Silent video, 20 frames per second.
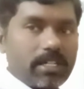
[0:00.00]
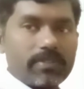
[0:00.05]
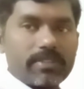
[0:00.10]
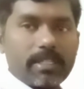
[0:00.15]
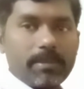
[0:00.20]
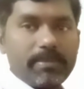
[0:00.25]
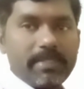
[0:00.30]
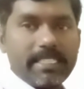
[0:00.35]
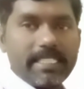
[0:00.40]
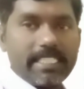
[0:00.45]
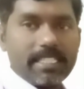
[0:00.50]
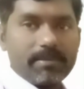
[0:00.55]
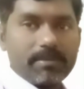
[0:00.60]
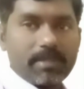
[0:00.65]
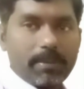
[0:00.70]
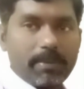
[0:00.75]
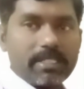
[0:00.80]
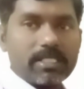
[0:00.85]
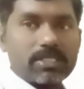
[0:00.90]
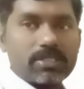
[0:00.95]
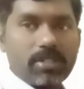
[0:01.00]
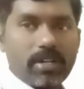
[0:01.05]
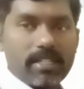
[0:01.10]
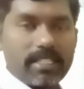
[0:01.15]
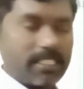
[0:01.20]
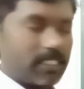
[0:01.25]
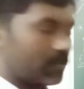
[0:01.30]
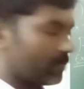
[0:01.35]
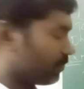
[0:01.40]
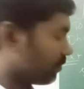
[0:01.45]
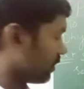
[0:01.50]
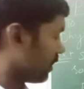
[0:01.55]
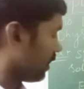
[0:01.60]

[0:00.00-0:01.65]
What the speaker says: of the medium, I mean solid,